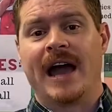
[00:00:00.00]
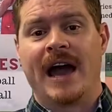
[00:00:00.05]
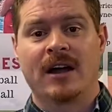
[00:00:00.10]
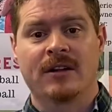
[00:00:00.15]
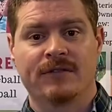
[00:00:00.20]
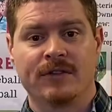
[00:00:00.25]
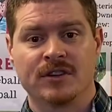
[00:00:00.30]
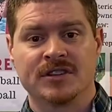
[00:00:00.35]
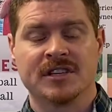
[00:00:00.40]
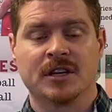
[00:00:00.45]
out
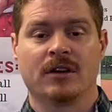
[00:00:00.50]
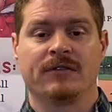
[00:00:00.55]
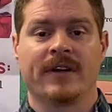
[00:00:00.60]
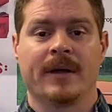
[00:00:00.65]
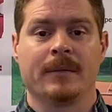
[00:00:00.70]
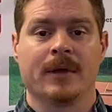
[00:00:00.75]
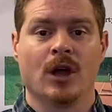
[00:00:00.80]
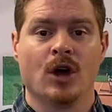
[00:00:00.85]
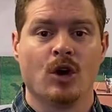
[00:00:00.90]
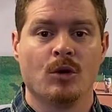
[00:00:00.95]
of their
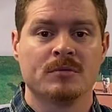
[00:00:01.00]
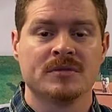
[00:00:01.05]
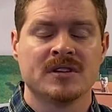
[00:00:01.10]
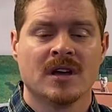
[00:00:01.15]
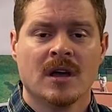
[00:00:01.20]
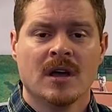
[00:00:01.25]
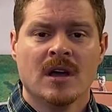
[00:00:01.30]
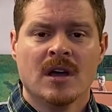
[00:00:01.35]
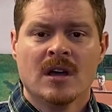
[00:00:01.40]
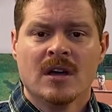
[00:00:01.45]
single-family homes
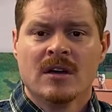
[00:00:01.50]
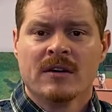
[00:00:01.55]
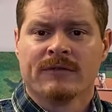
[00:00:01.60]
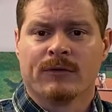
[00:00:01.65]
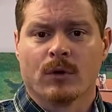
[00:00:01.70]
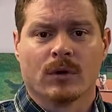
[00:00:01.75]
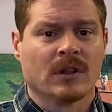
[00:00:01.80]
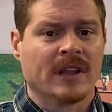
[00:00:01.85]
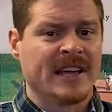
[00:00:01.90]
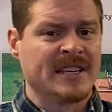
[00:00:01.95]

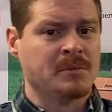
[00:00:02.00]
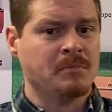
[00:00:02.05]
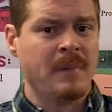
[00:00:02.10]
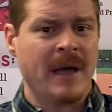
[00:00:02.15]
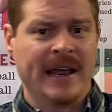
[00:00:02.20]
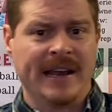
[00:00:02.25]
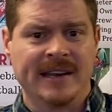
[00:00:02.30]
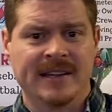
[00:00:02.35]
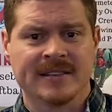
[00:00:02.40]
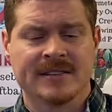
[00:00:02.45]
for less
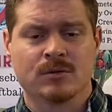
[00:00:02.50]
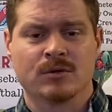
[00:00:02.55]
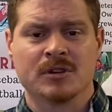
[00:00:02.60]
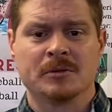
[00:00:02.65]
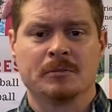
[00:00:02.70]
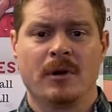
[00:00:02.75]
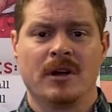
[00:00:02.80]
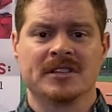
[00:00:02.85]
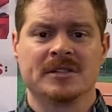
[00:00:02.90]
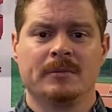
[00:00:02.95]
maintenance
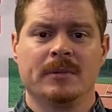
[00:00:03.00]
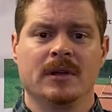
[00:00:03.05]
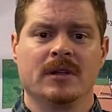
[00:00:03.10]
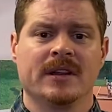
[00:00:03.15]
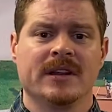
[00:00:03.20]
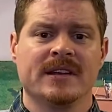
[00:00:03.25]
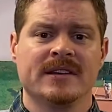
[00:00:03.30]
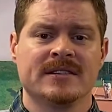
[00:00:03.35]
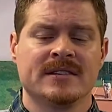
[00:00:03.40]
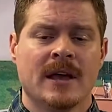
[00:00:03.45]

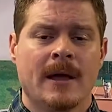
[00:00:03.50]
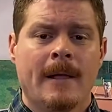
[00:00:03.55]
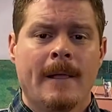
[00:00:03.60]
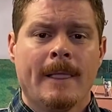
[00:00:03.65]
responsibilities